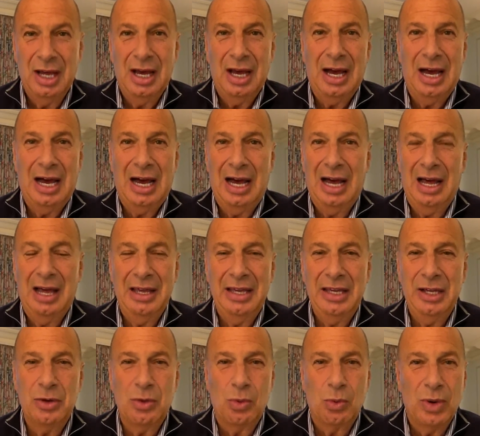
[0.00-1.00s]
Uh,
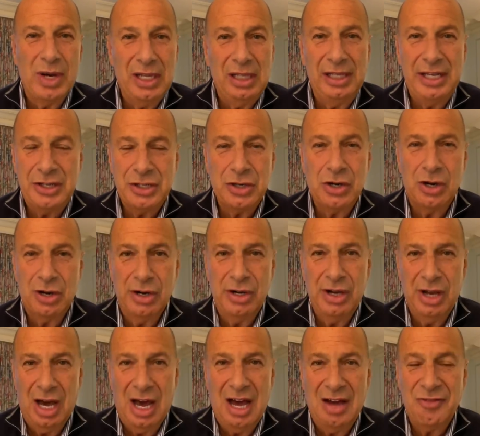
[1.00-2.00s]
it really turned
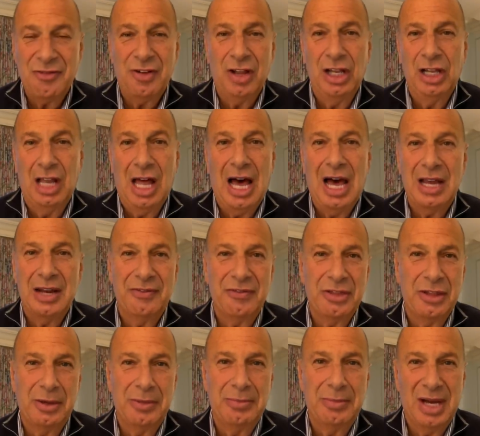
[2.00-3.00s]
off a lot of
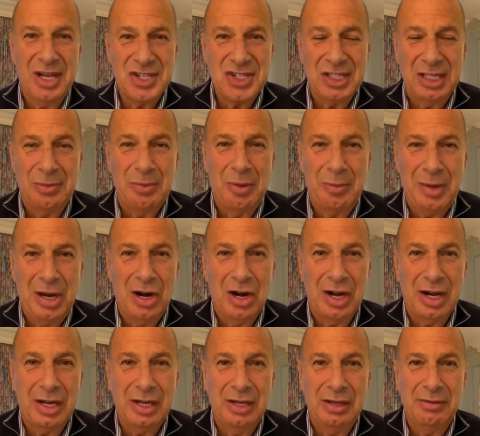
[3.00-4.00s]
the Muslim
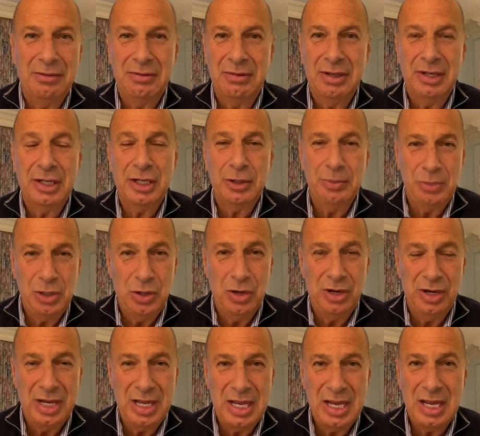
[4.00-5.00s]
American
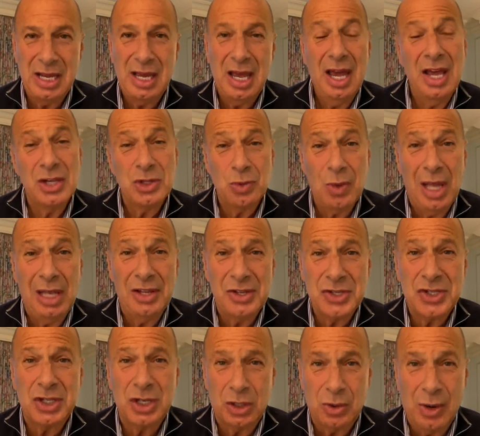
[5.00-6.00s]
community, as well
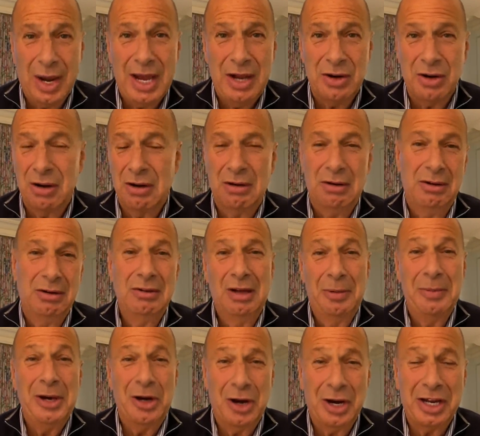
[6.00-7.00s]
as the greater
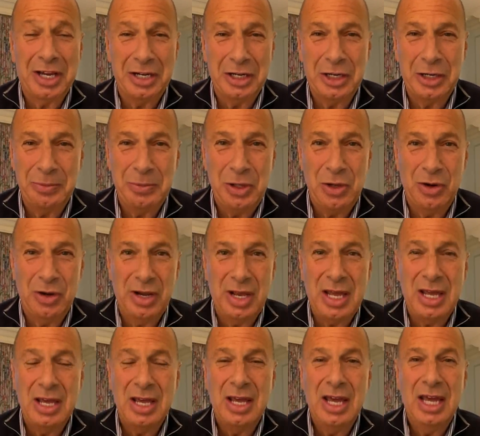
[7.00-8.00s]
American
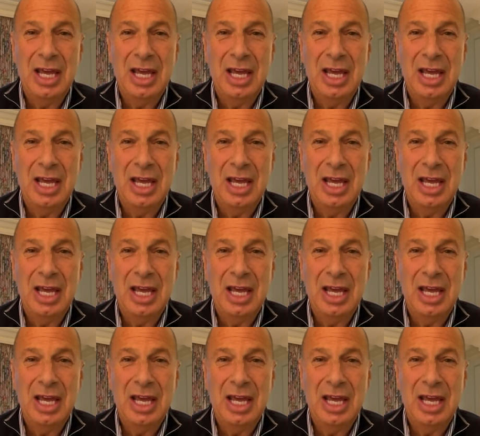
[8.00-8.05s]
community.